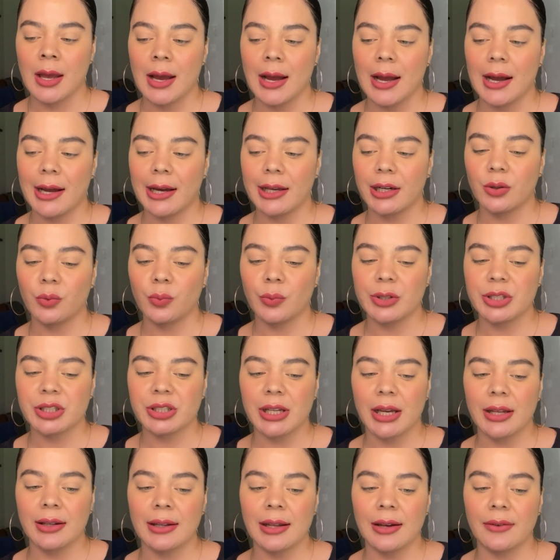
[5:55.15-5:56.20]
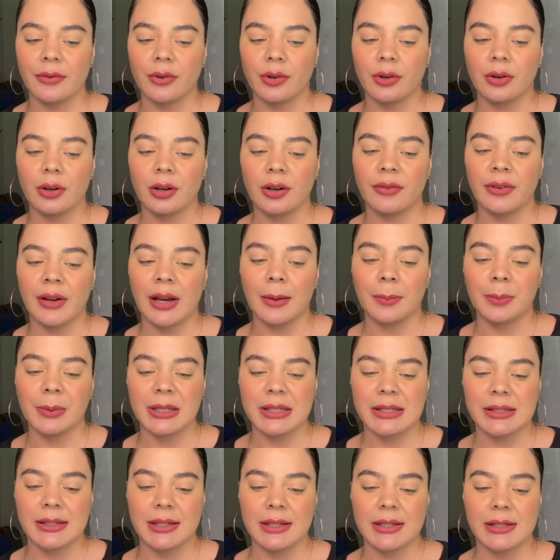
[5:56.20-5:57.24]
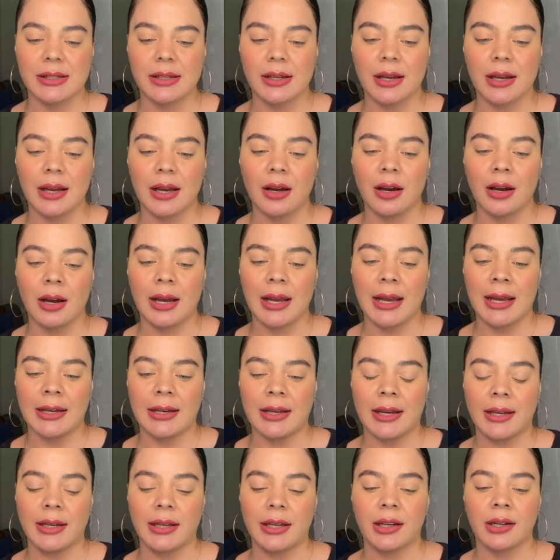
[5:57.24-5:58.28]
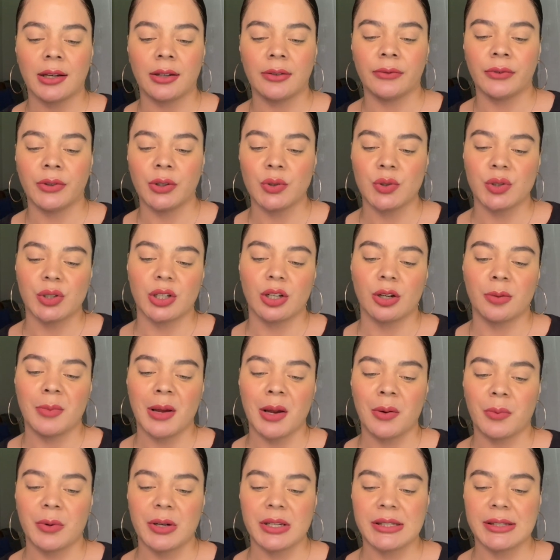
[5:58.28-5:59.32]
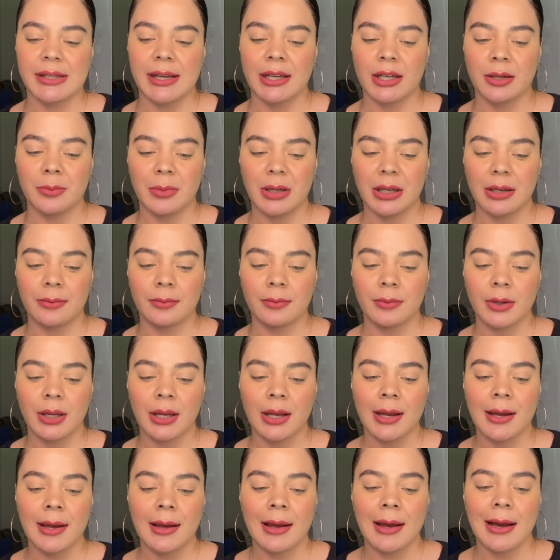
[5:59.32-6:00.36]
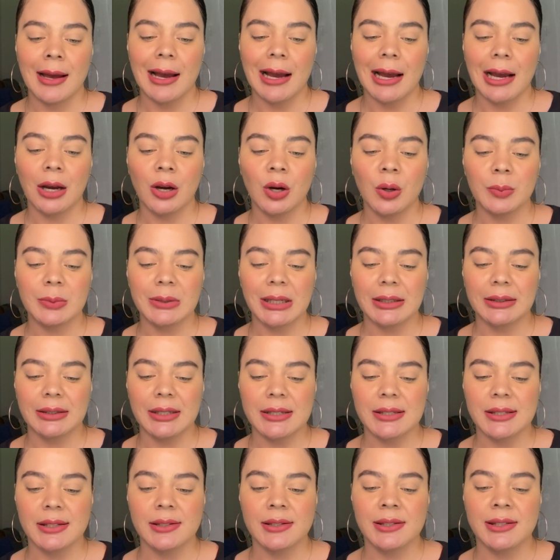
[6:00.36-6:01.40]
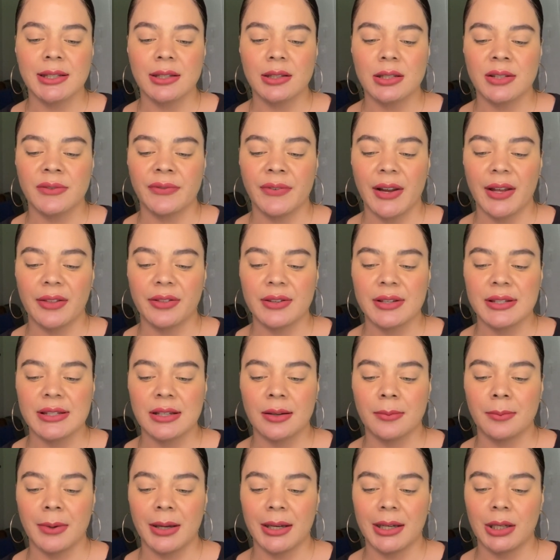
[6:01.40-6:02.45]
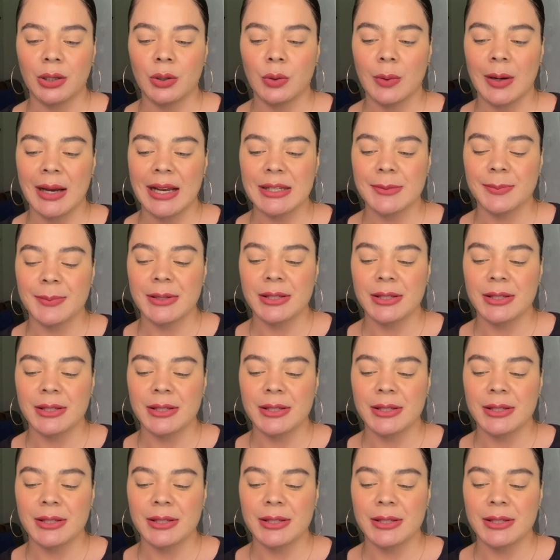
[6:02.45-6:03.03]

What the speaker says: I don't wish that level of helplessness and any confusion on my worst enemy. I hope that this instills faith in somebody who has been